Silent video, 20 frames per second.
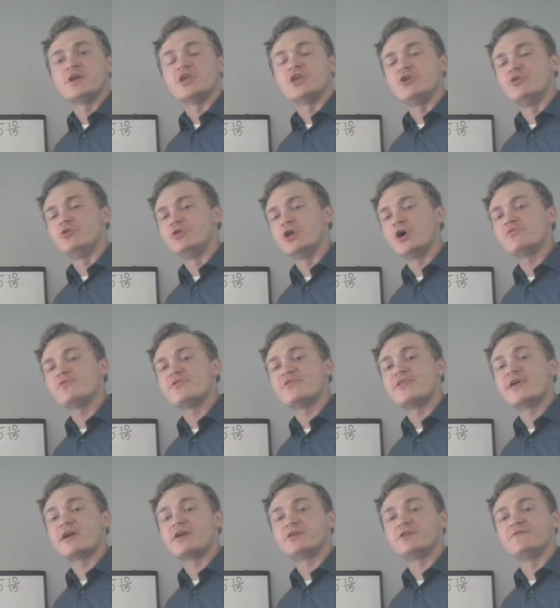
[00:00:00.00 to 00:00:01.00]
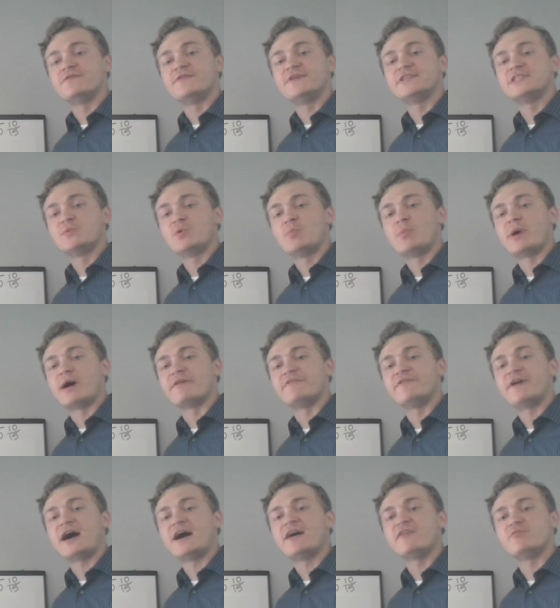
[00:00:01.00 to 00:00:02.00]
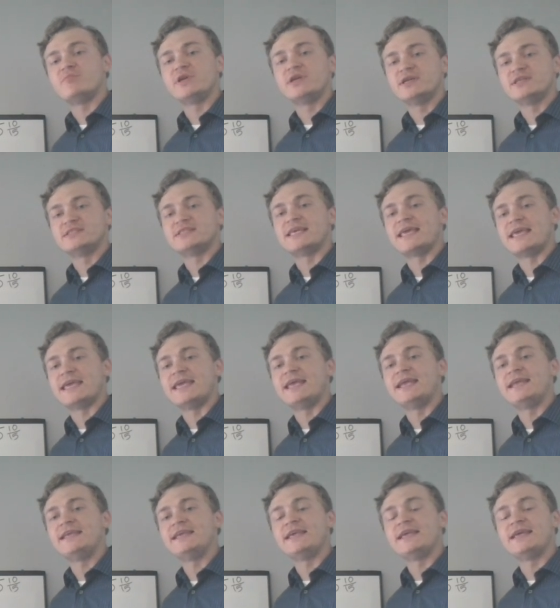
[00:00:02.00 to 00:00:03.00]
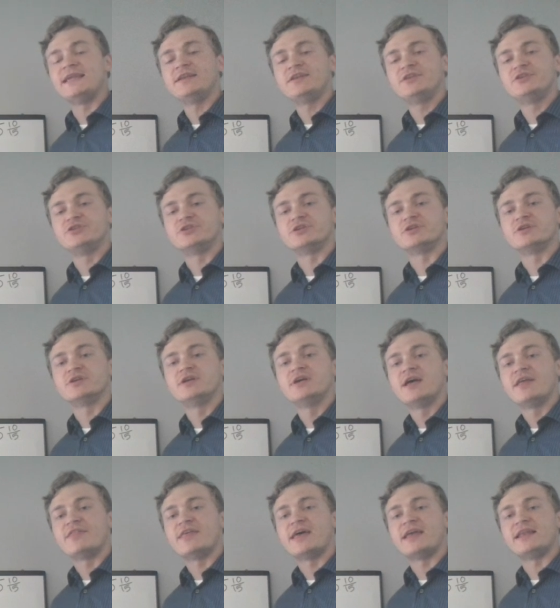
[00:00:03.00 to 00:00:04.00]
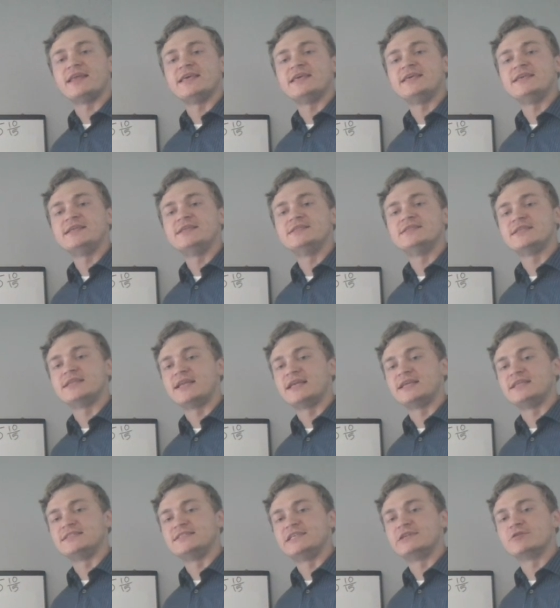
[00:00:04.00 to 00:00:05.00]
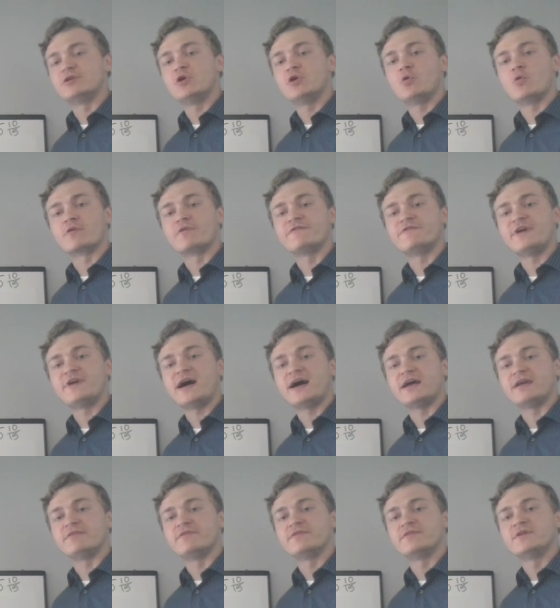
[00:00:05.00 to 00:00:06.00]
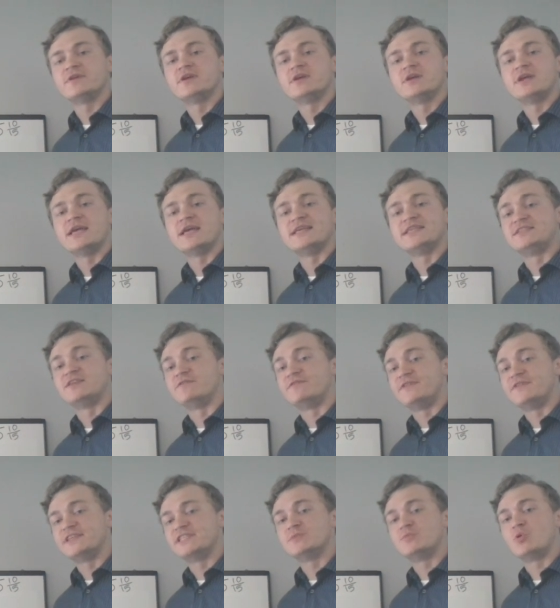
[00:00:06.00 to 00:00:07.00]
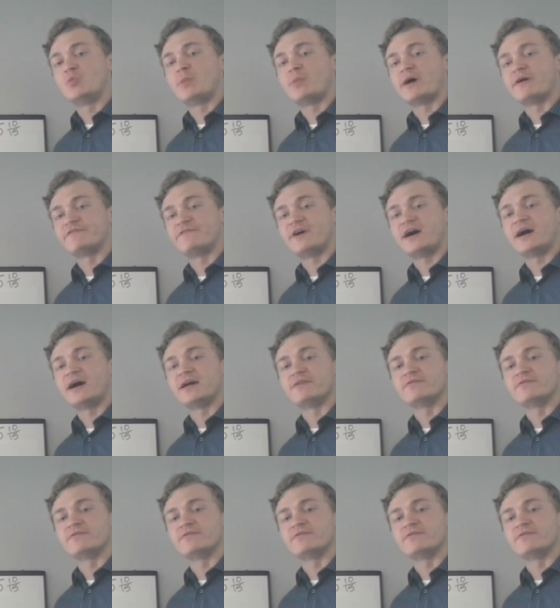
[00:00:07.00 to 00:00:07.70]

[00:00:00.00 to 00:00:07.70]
You know that they are divisible by 5 because any integer that ends in a 0 or 5 is divisible by 5.